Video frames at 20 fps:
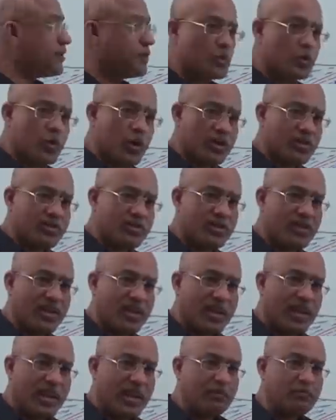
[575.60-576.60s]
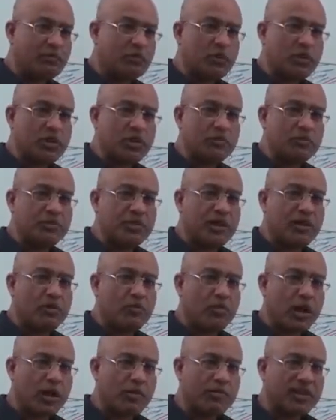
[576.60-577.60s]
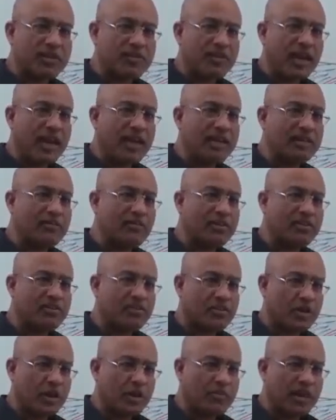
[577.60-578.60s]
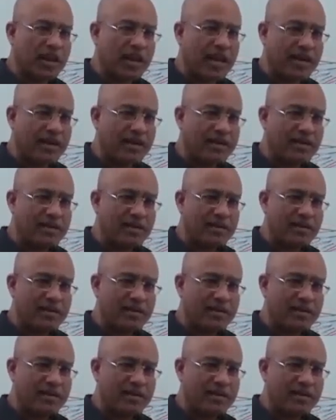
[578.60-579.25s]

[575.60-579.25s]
neurons love to keep their environment relatively stable and